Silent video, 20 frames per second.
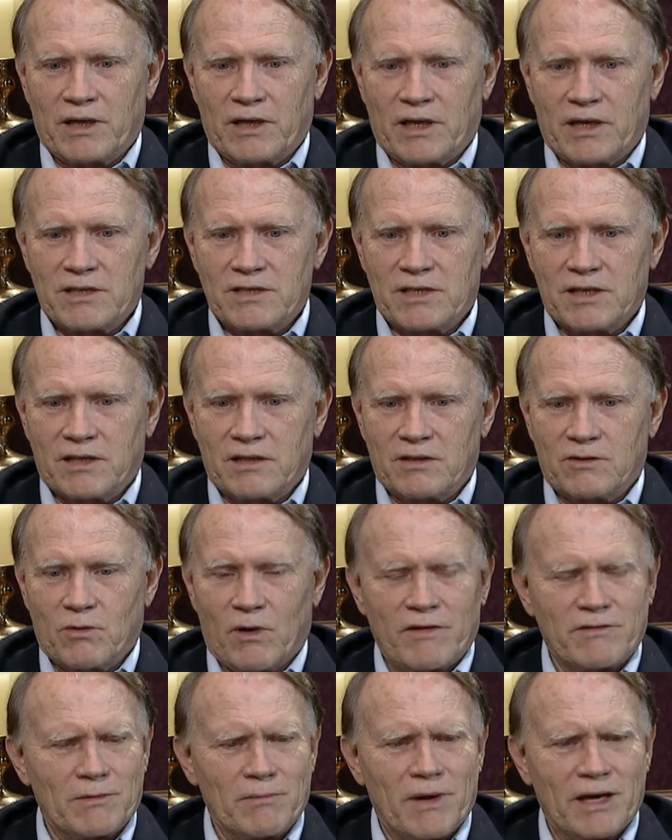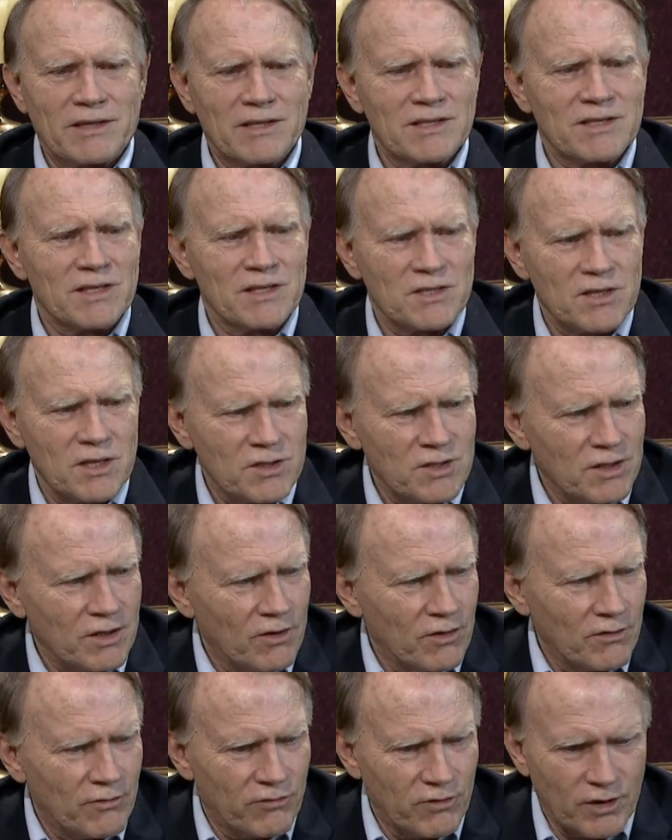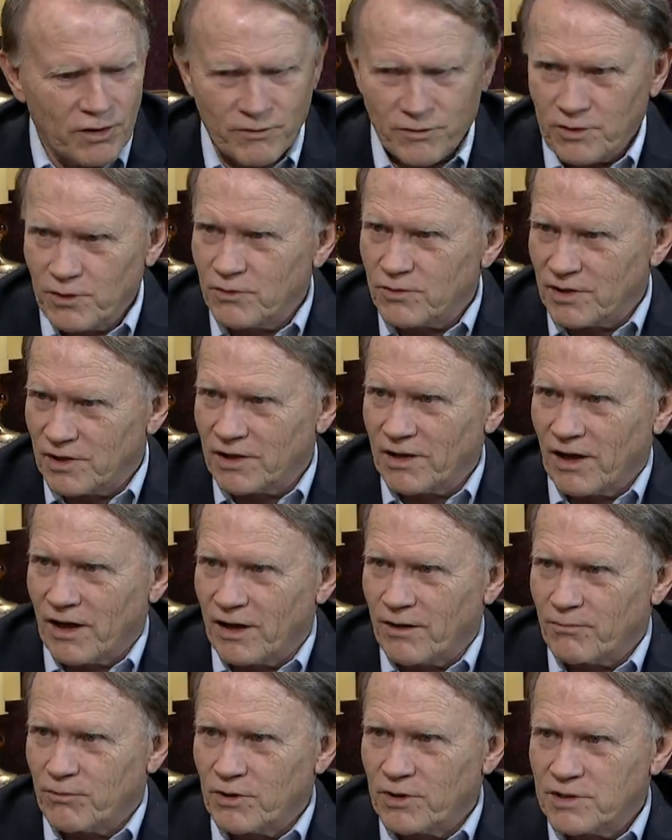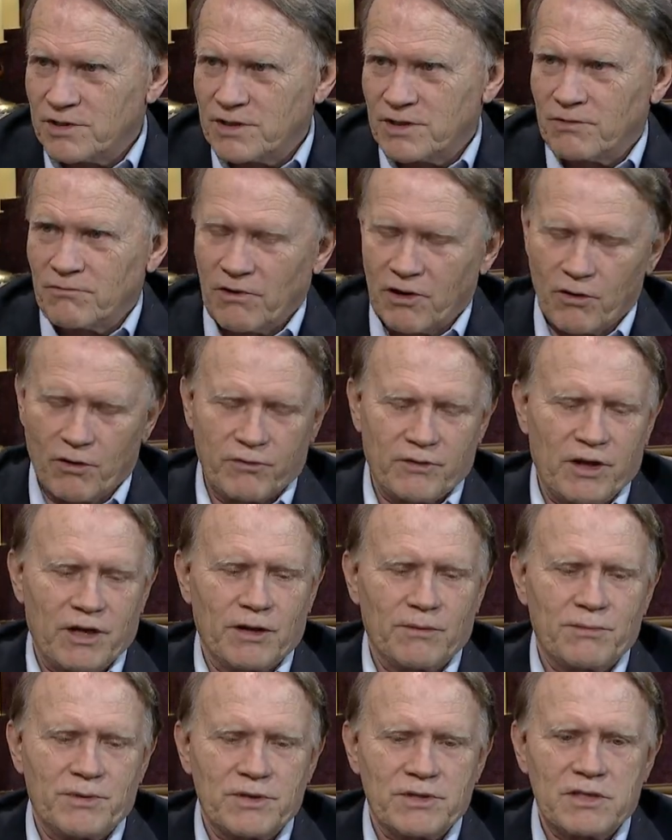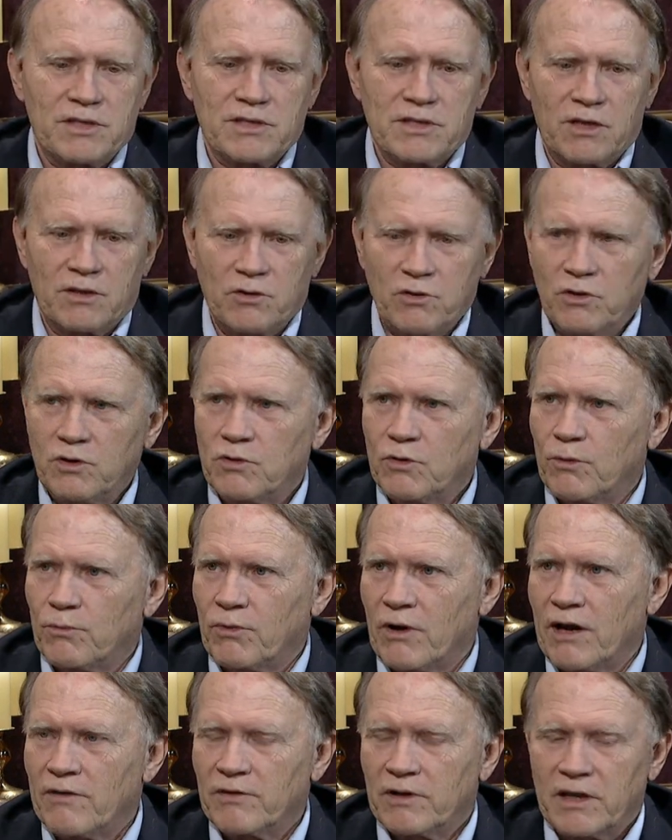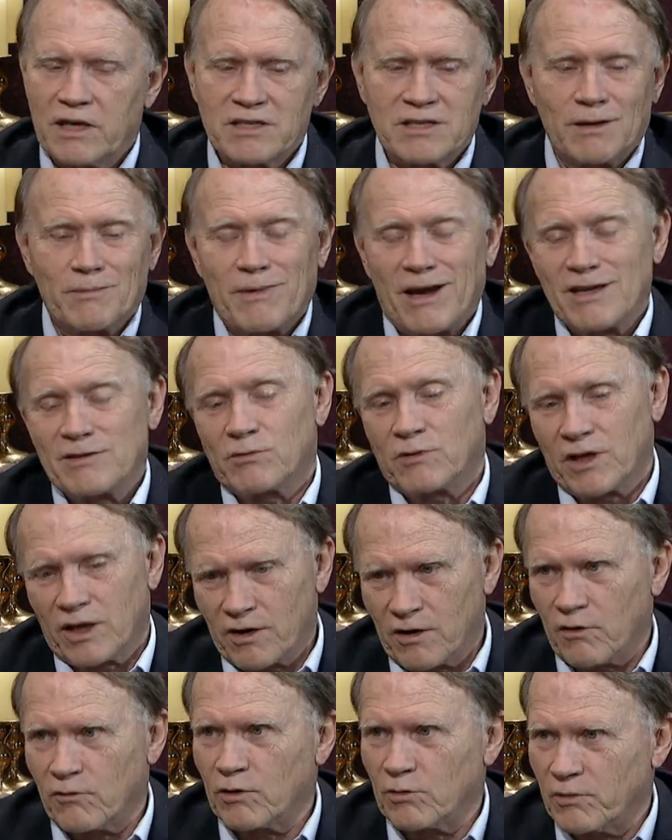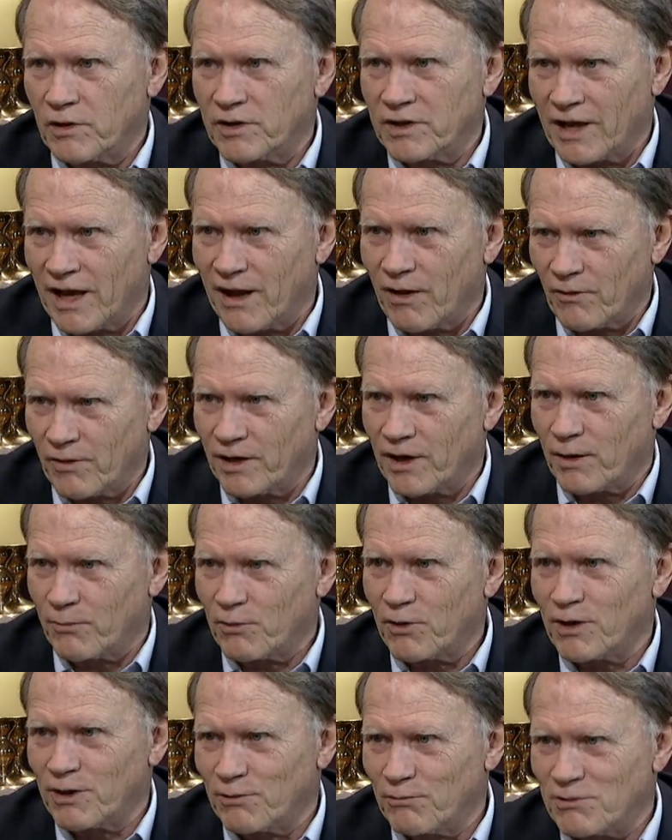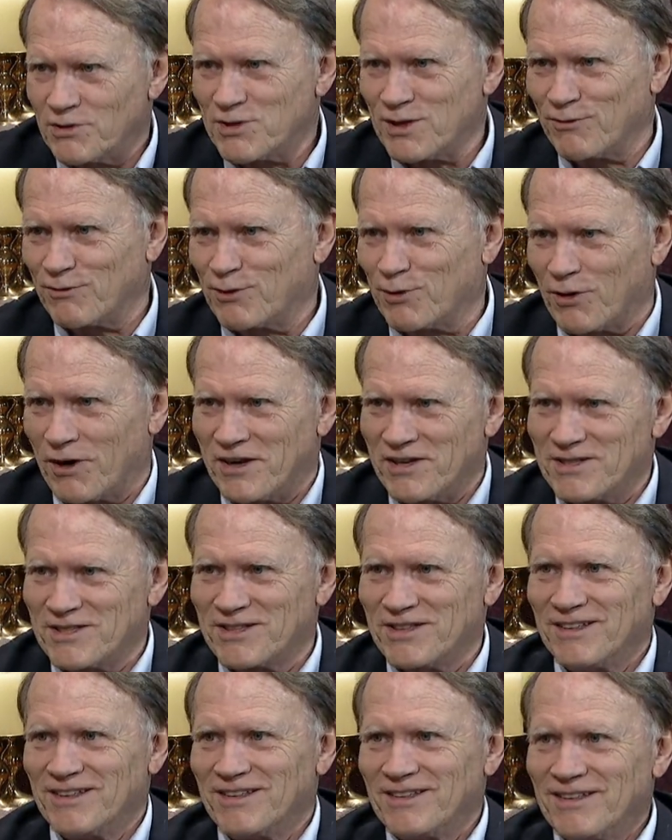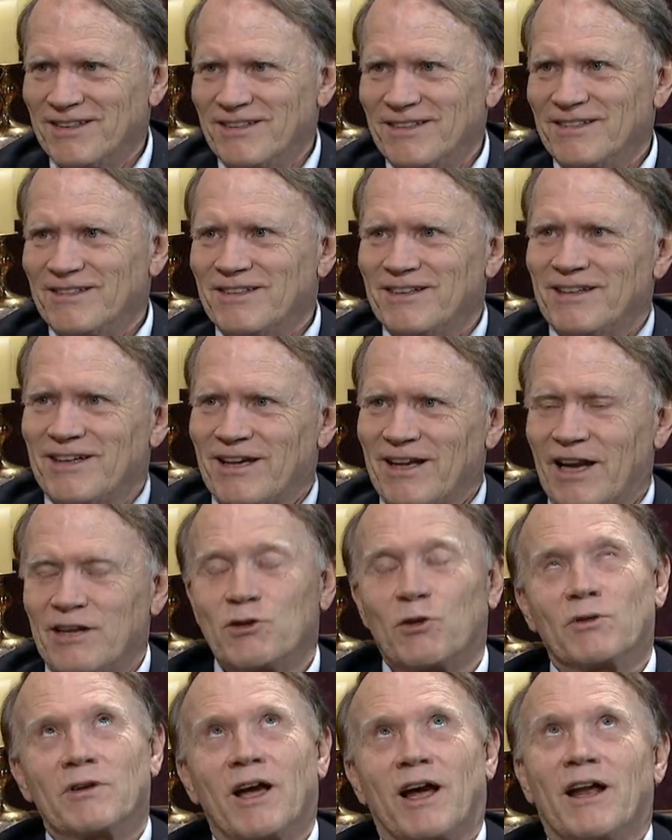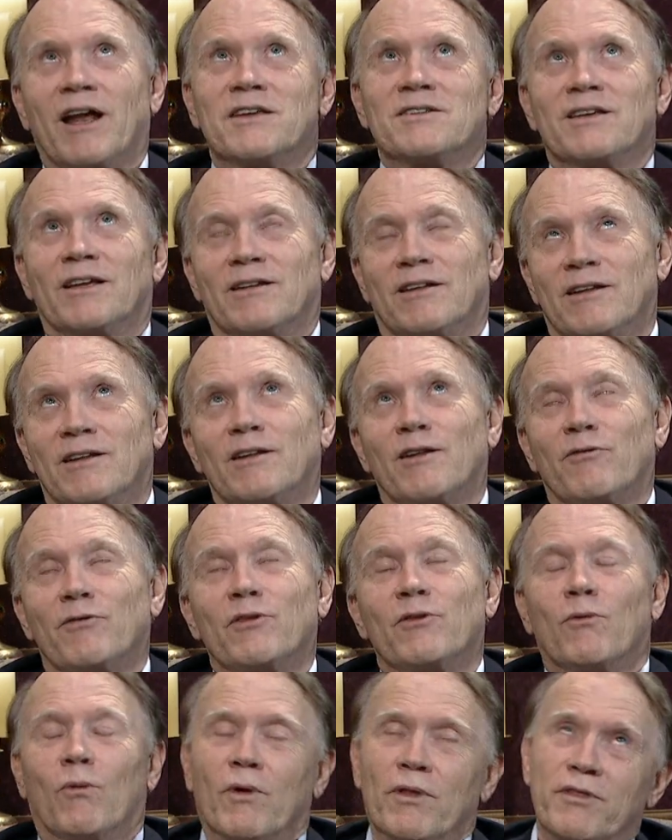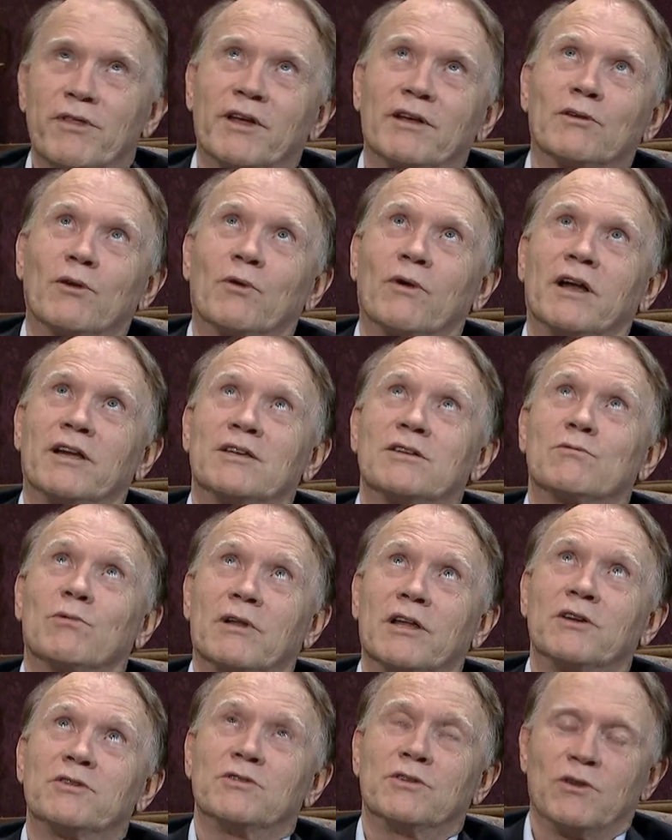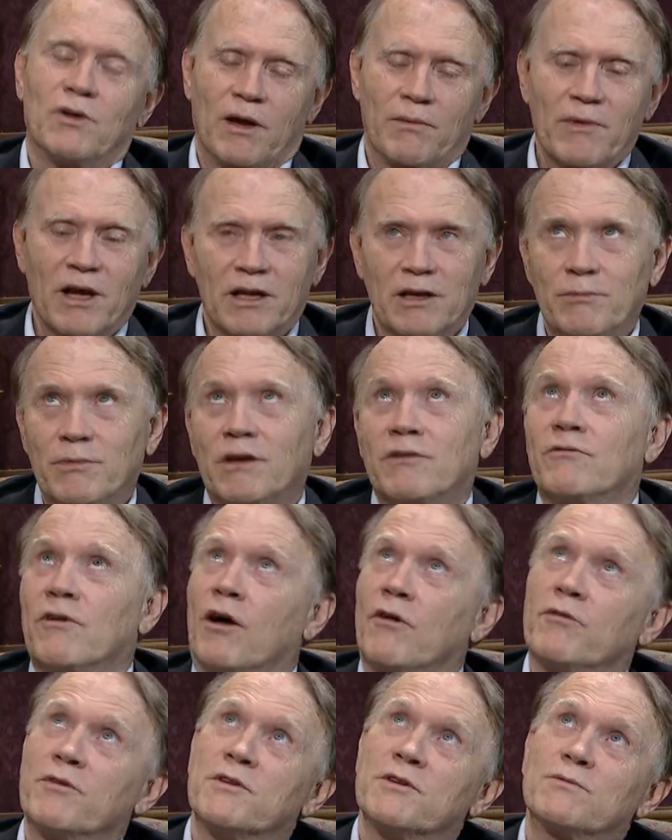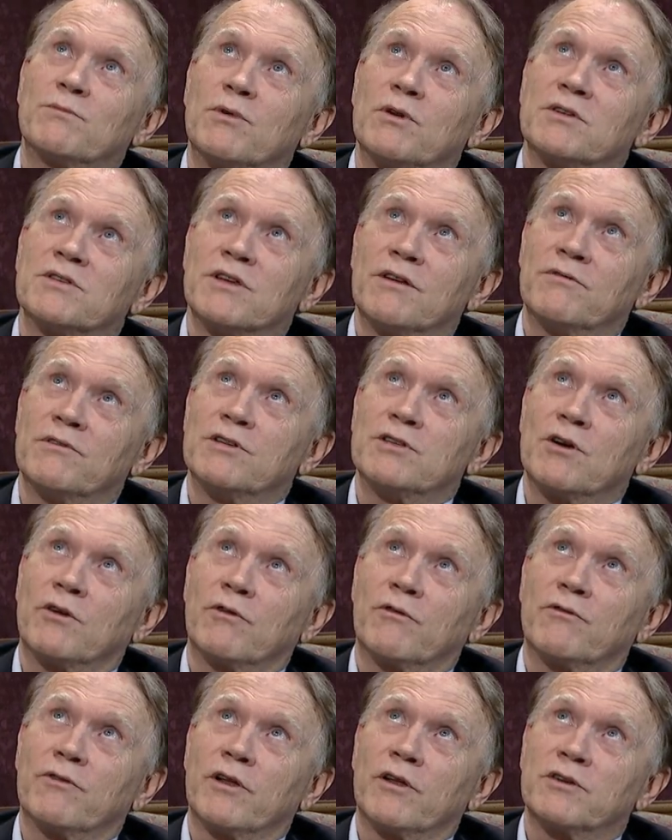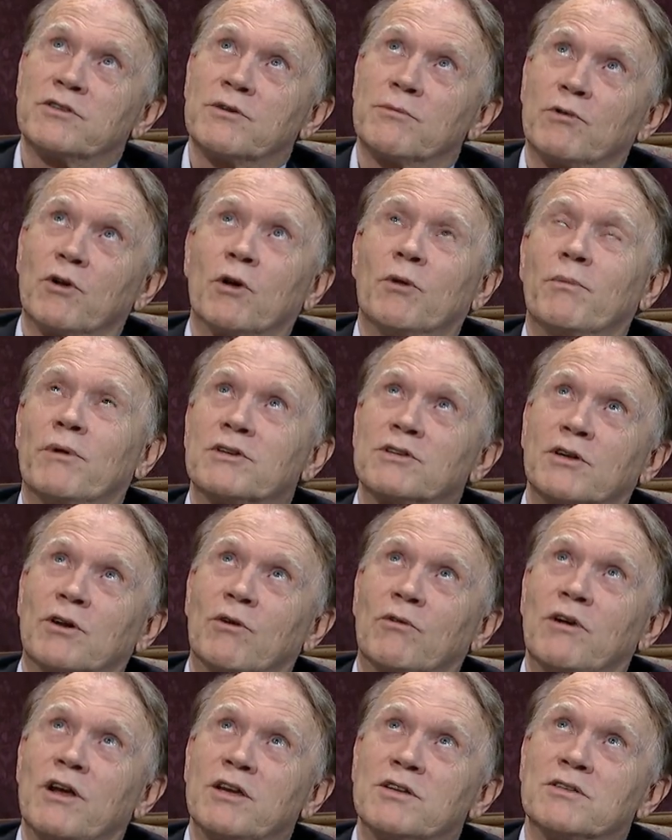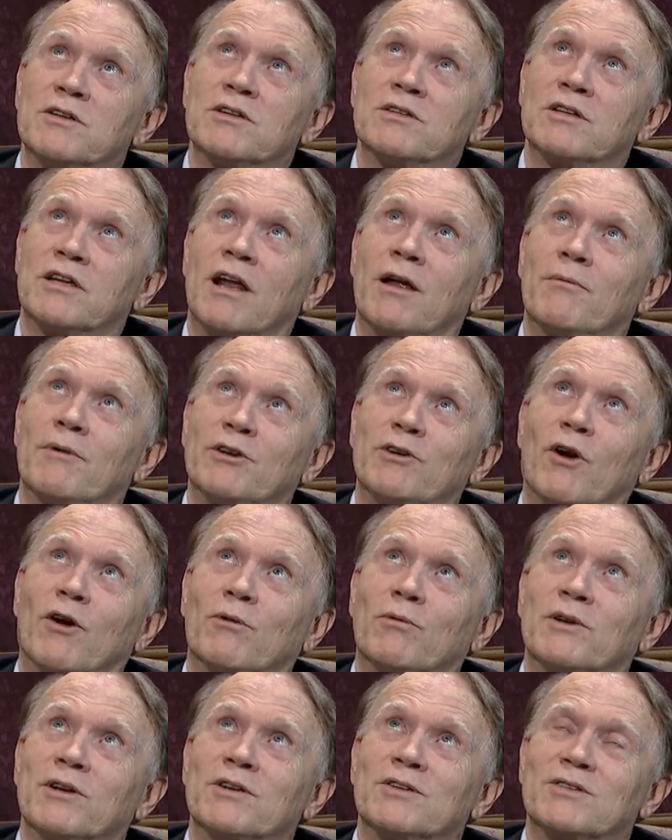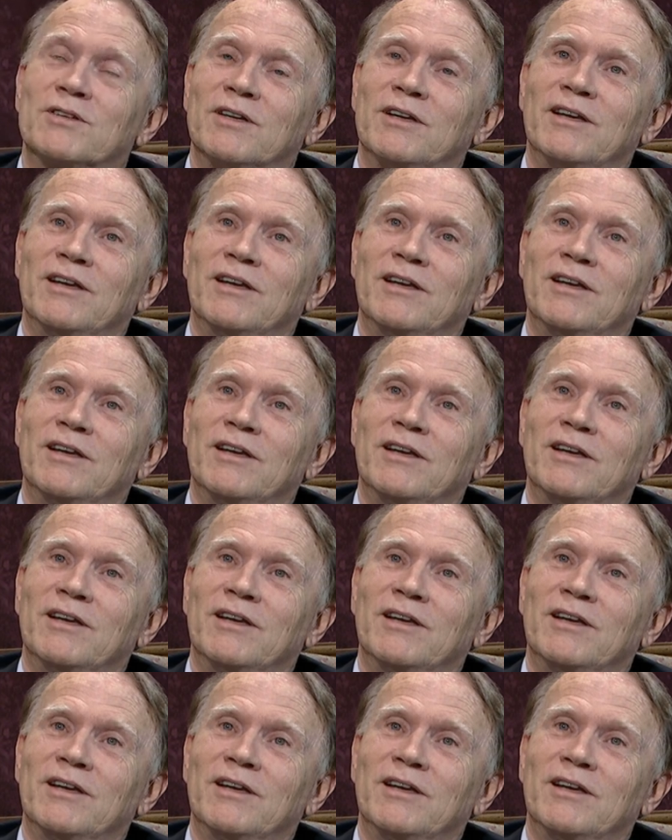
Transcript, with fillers: And I said, do I have to make this decision here in front of you to the guy at Princeton right off campus? And he said, no, you can do it privately. I said, I might as well get it over with now. And I prayed to receive Christ. And I told God, I said, the one thing, Lord, I just want to let you know, I'm not going to be involved with this Princeton Evangelical Fellowship. They're all a bunch of creationists, and I'm a Darwinist.